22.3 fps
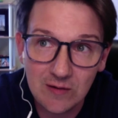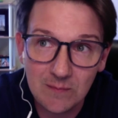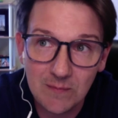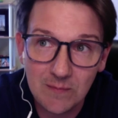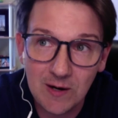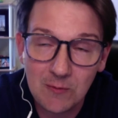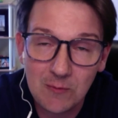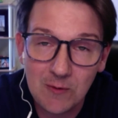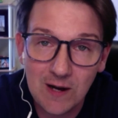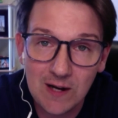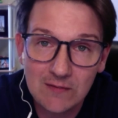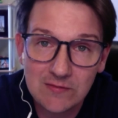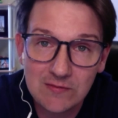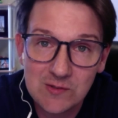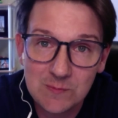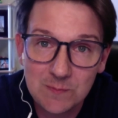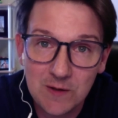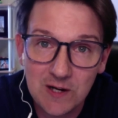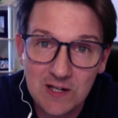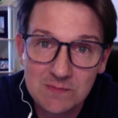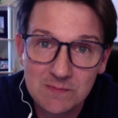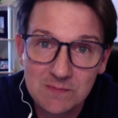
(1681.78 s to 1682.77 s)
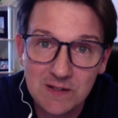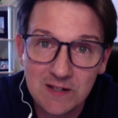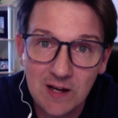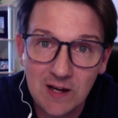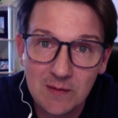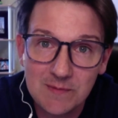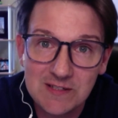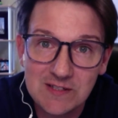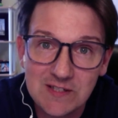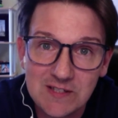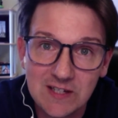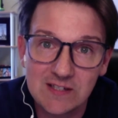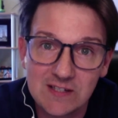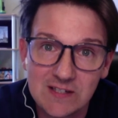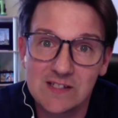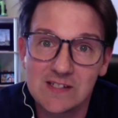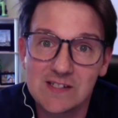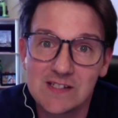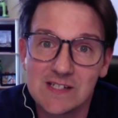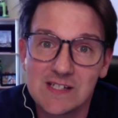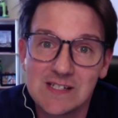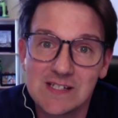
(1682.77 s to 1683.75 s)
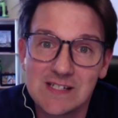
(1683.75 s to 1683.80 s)
wife surprised me and got me tickets to
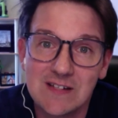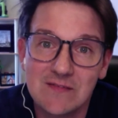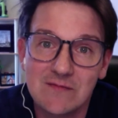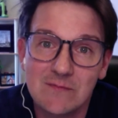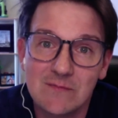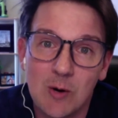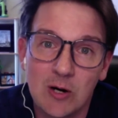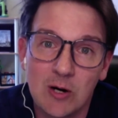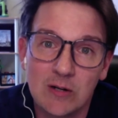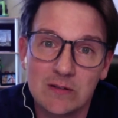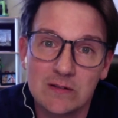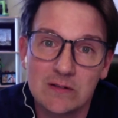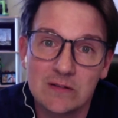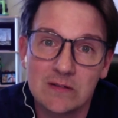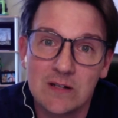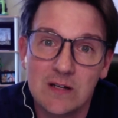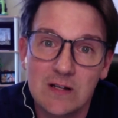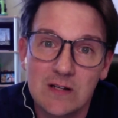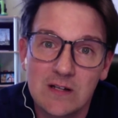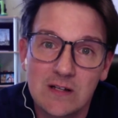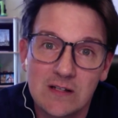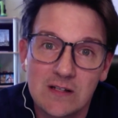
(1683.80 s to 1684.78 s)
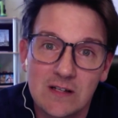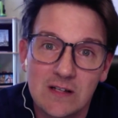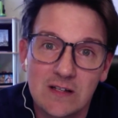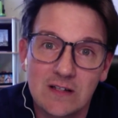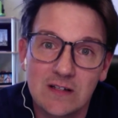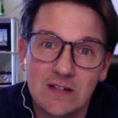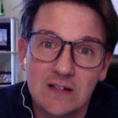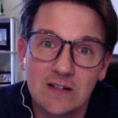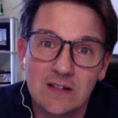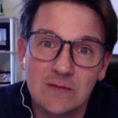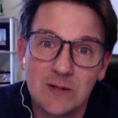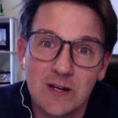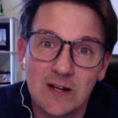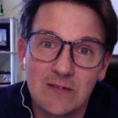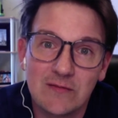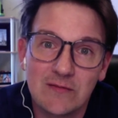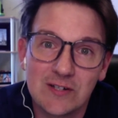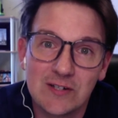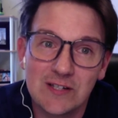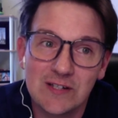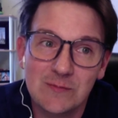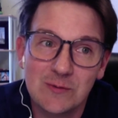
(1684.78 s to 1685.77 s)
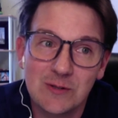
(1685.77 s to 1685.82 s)
see Steve Martin whenever
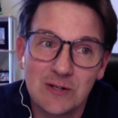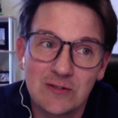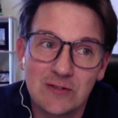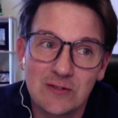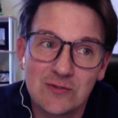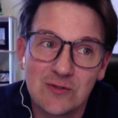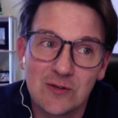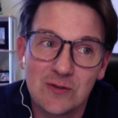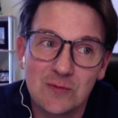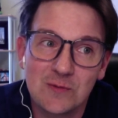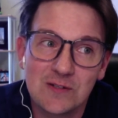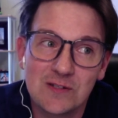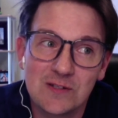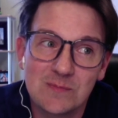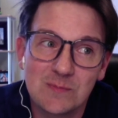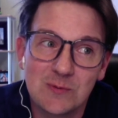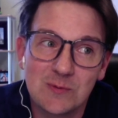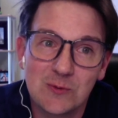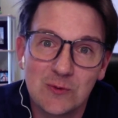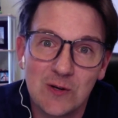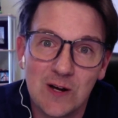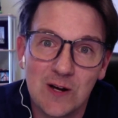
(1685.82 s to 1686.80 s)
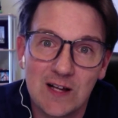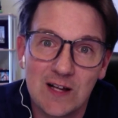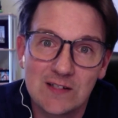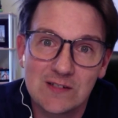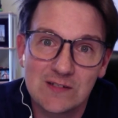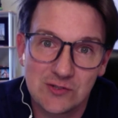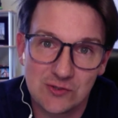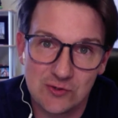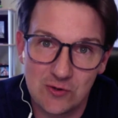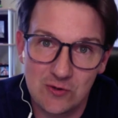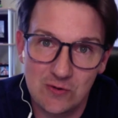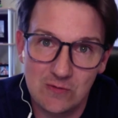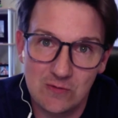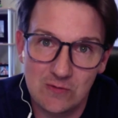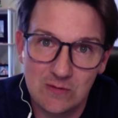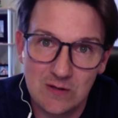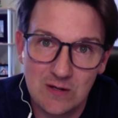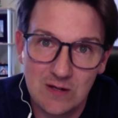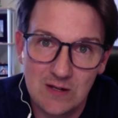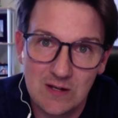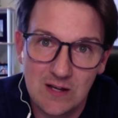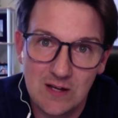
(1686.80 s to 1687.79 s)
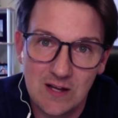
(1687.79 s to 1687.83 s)
he went on tour with his bluegrass show.
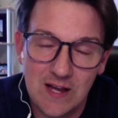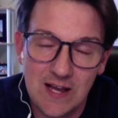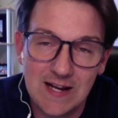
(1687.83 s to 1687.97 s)
And I